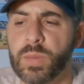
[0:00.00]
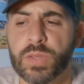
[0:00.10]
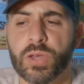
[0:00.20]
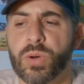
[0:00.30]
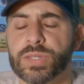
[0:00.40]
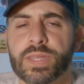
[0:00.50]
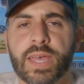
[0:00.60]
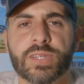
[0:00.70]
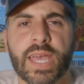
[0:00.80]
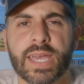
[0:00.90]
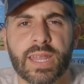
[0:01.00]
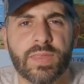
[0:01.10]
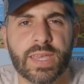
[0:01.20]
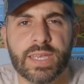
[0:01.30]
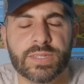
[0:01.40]
But the cost of that jacket, I
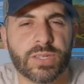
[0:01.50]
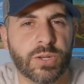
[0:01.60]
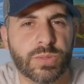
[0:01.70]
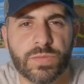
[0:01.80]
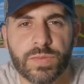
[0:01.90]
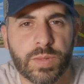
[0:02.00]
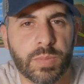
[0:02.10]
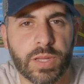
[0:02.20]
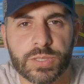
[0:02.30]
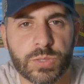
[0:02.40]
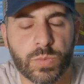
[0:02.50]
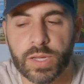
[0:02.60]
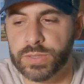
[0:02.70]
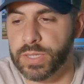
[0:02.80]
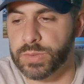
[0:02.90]
think, is $150 plus as
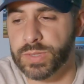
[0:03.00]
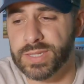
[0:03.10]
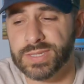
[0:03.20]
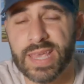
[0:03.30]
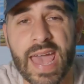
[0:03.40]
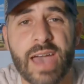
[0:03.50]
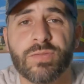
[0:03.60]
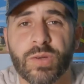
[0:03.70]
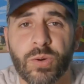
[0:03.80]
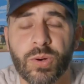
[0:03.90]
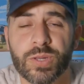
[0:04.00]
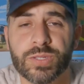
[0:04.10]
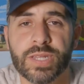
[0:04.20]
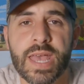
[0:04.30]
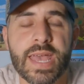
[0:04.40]
well too. So this is half the
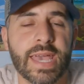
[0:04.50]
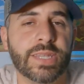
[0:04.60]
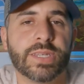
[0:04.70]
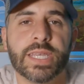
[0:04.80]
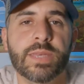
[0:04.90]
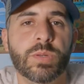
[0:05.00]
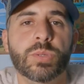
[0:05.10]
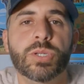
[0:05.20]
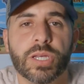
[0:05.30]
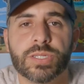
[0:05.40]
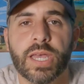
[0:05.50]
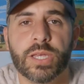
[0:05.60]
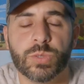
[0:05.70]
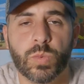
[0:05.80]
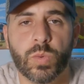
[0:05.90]
cost, and it's going to keep you just
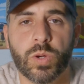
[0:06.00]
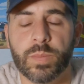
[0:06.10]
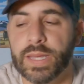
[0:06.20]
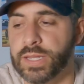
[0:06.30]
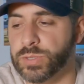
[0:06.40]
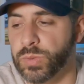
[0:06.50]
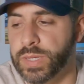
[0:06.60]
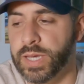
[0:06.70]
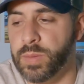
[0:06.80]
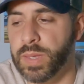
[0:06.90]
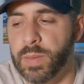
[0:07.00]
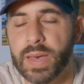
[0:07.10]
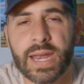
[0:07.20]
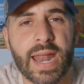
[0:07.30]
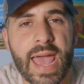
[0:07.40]
as warm, and it's only going to be
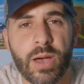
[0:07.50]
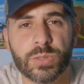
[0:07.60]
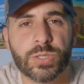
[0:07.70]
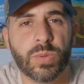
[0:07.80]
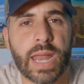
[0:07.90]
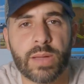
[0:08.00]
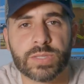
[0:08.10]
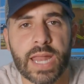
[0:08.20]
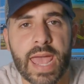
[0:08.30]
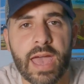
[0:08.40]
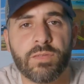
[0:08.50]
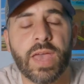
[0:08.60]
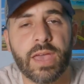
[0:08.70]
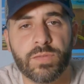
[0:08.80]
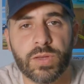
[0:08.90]
about 1 ounce to 1.5 ounces
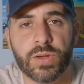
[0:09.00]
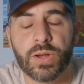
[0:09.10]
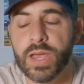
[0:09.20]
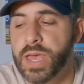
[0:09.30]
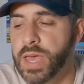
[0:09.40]
heavier,